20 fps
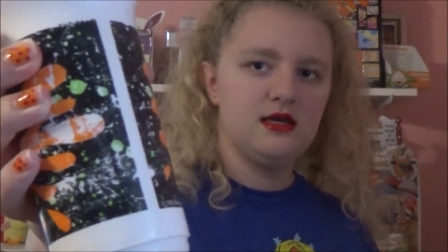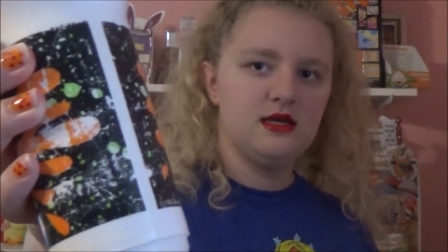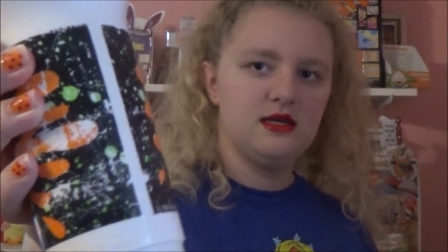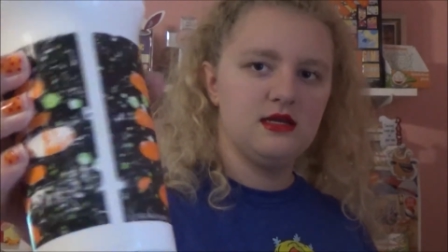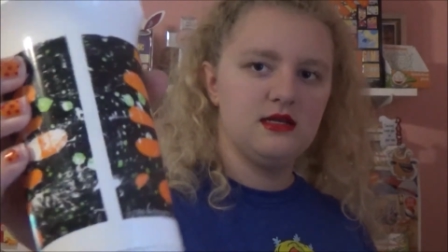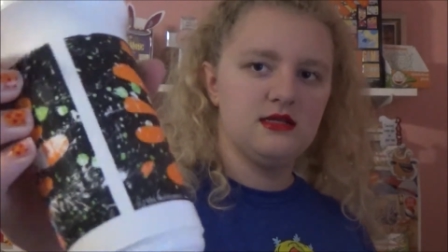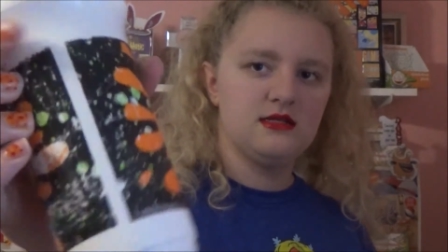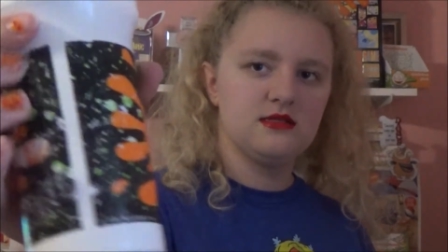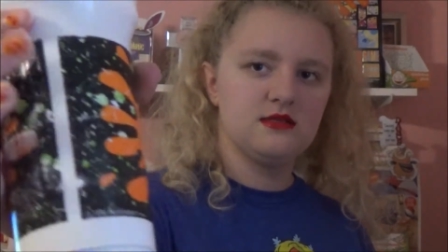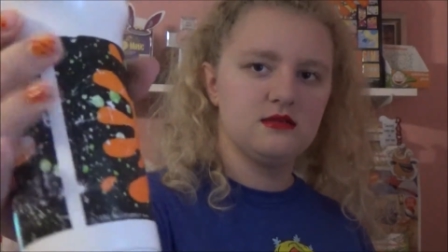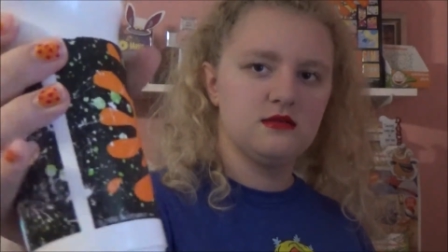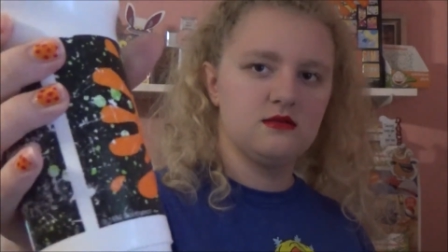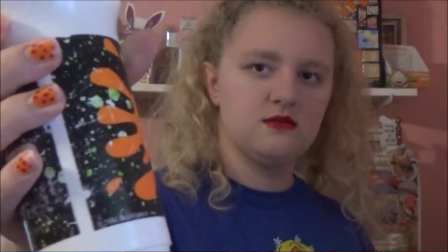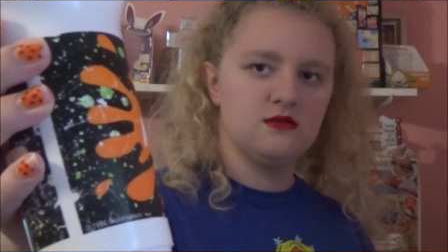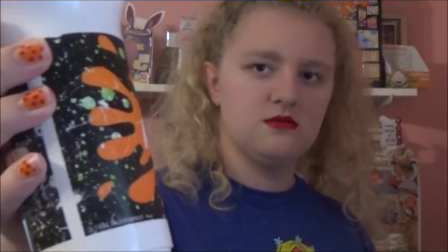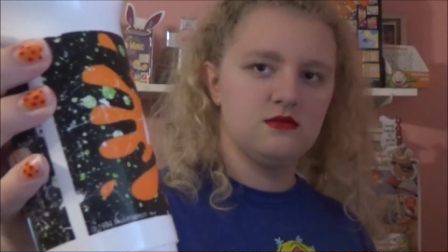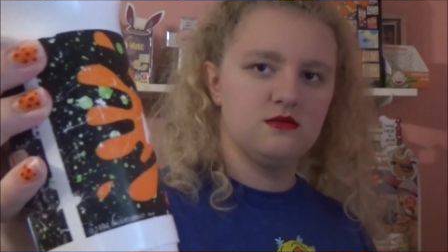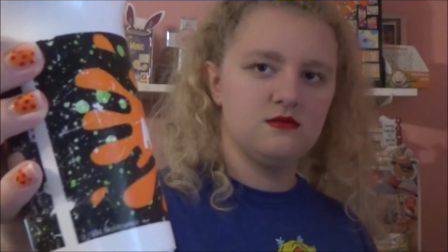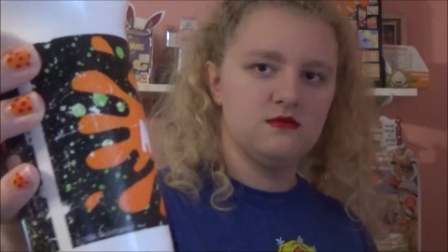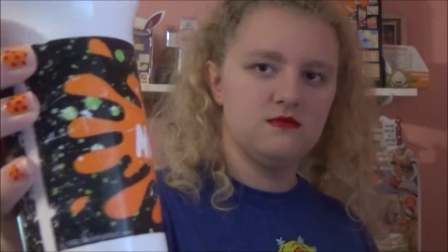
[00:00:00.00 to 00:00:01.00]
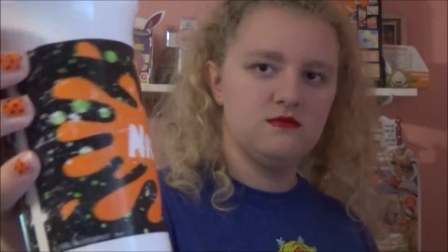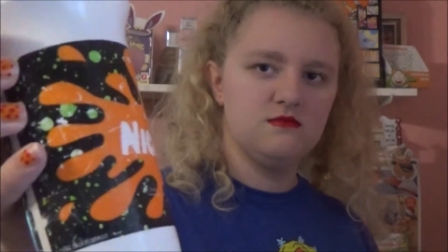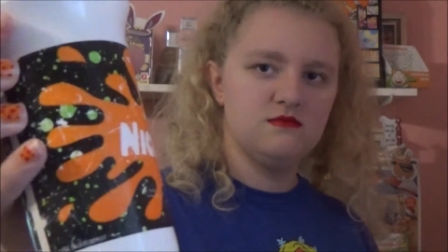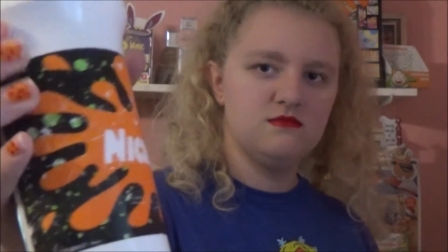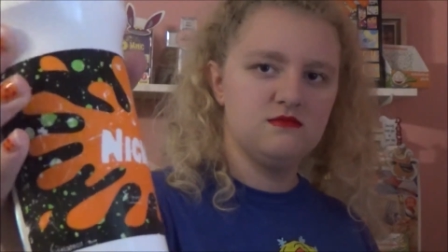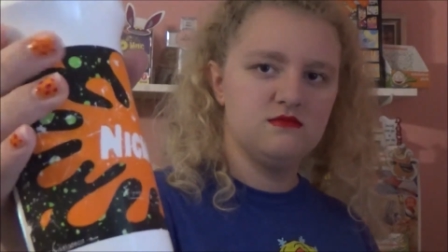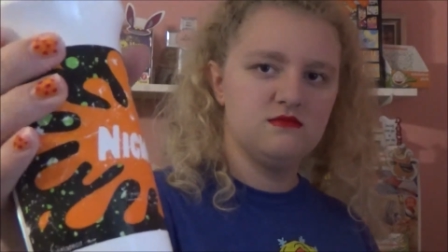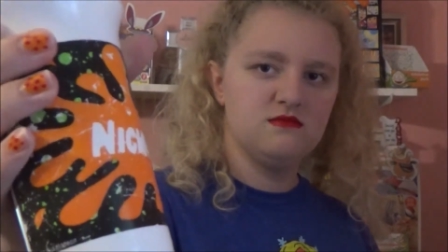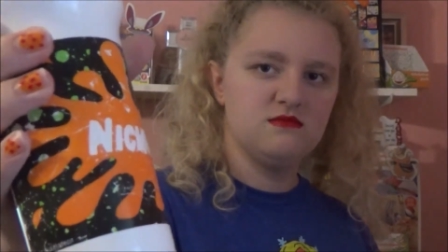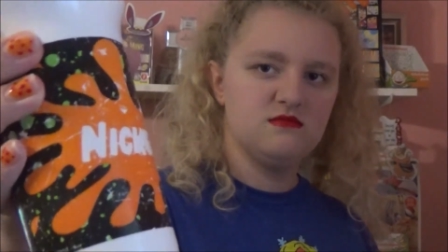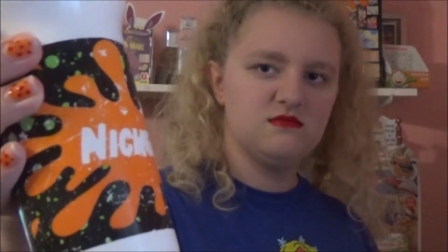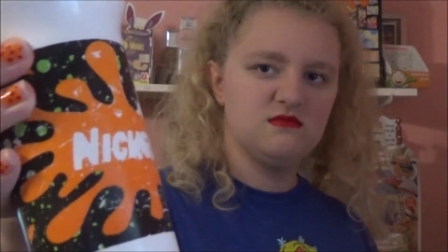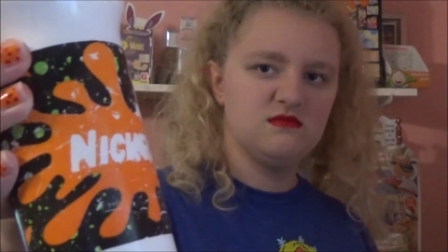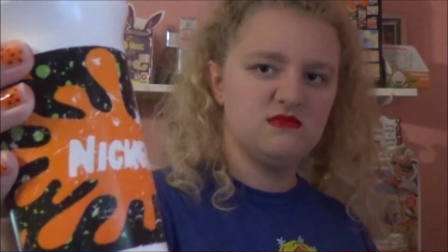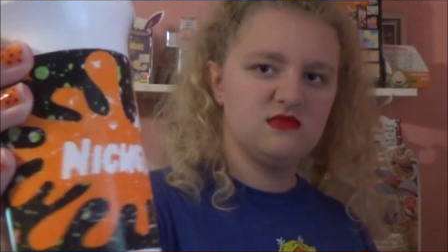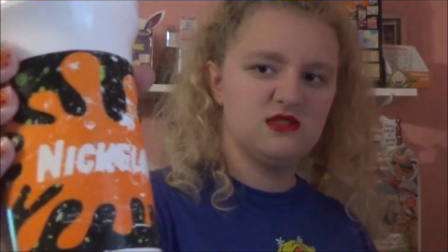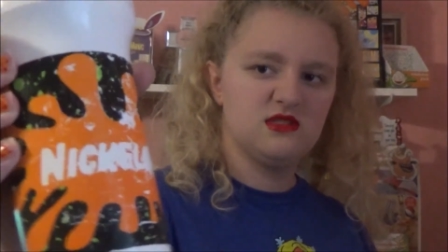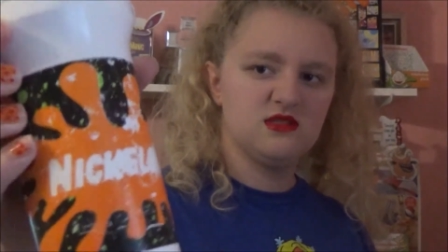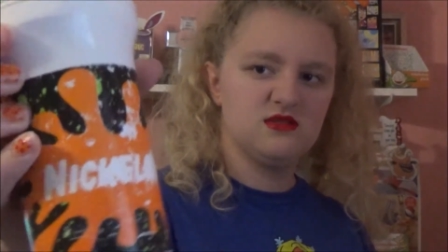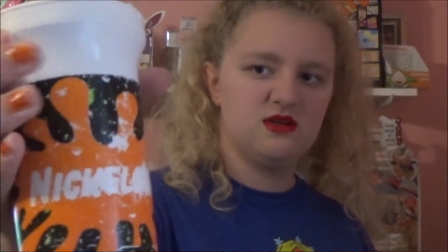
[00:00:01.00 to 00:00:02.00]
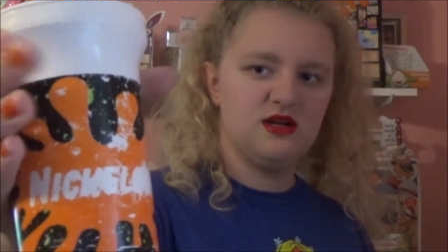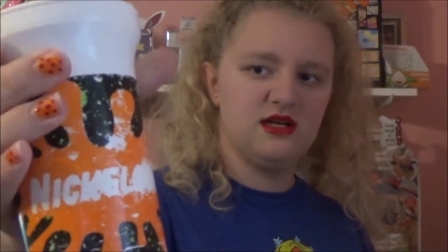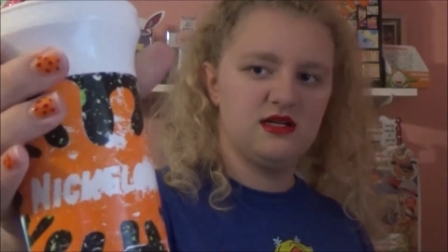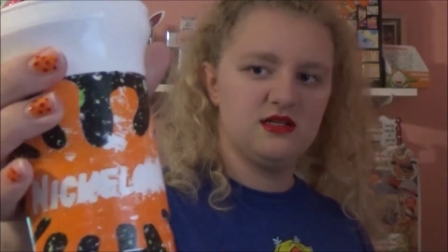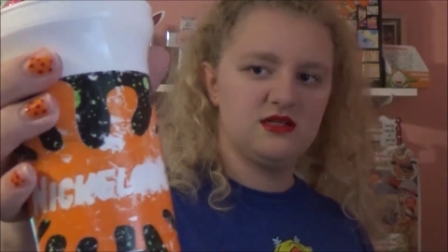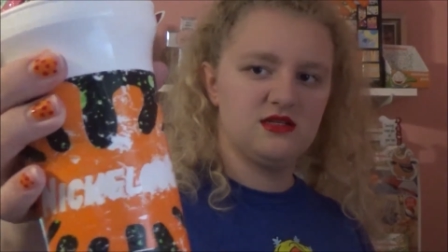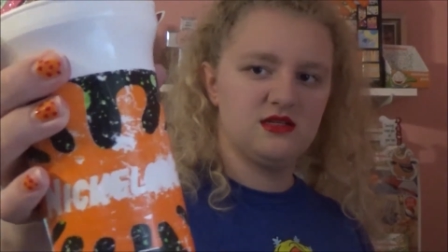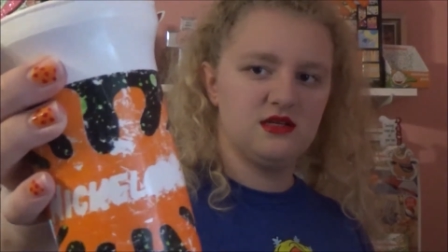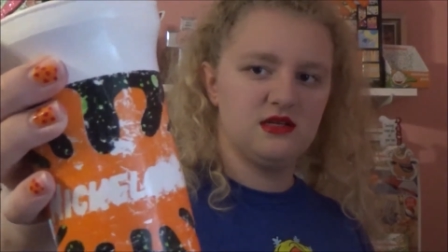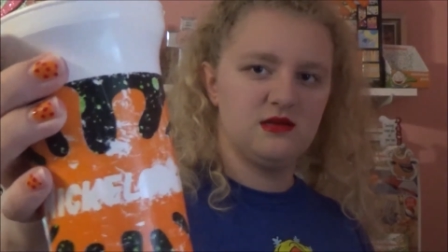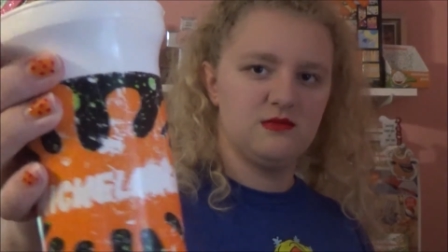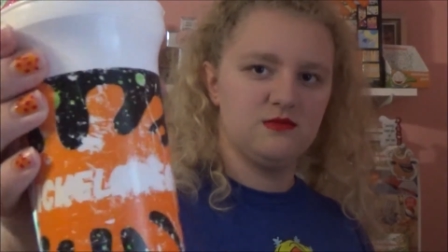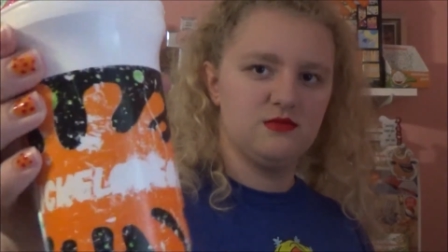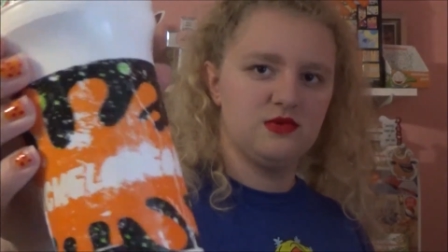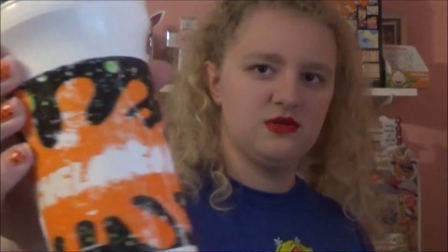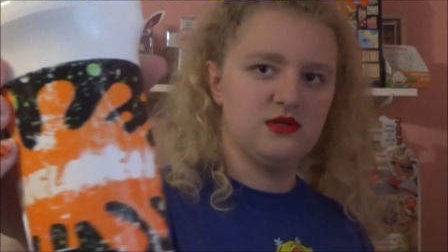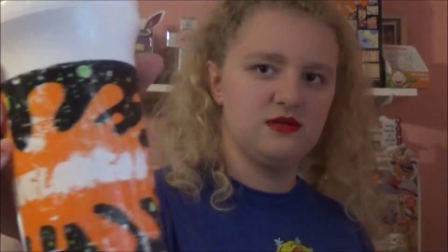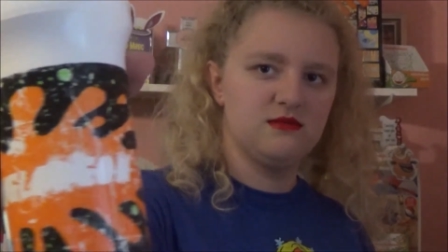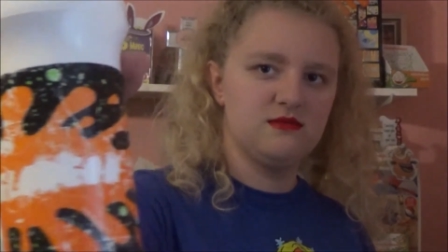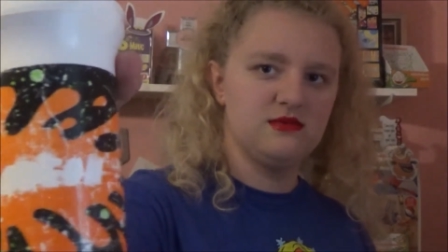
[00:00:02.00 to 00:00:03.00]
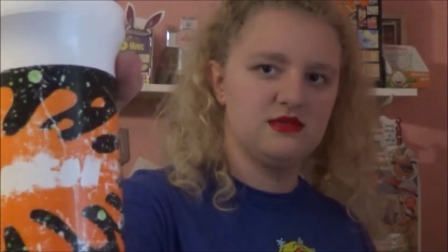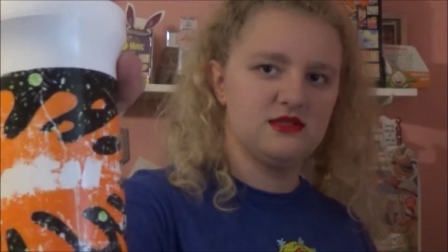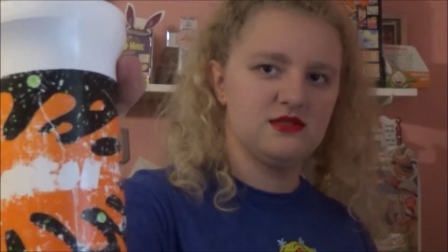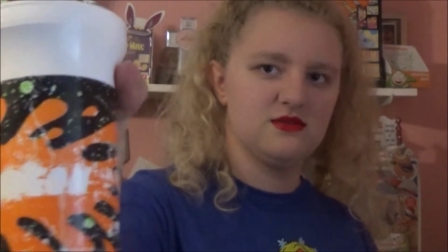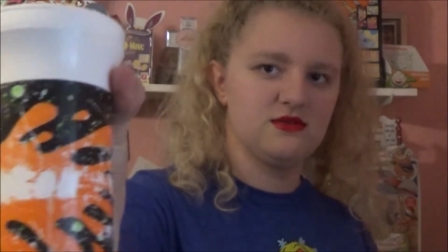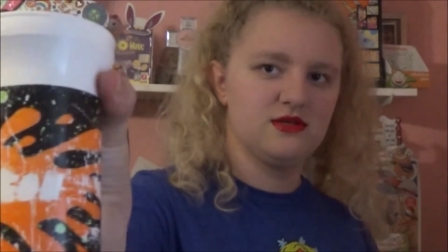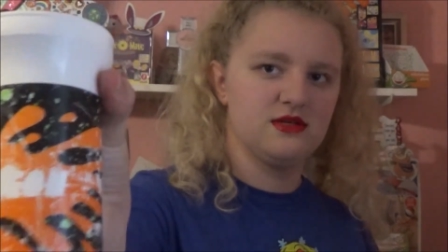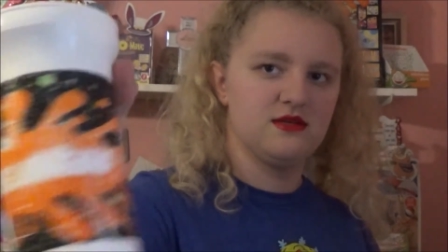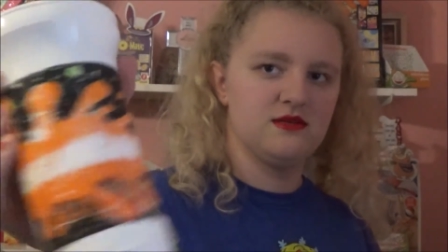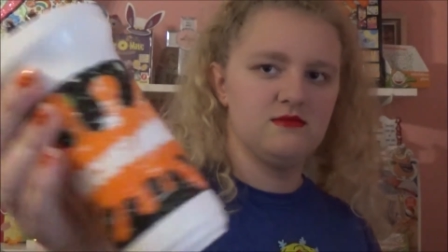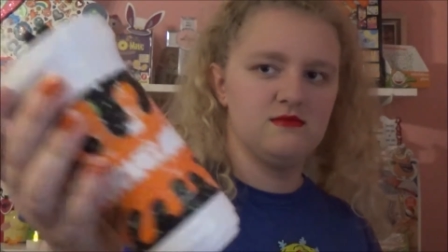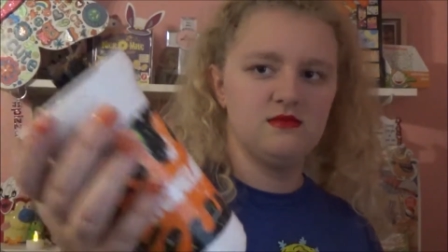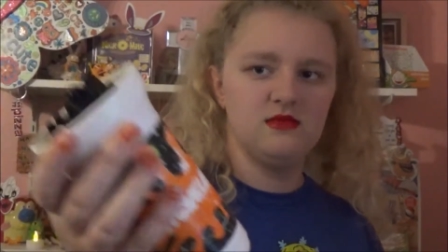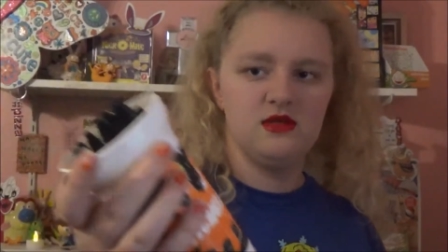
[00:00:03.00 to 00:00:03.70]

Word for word: It is a little scratched up, but it's okay.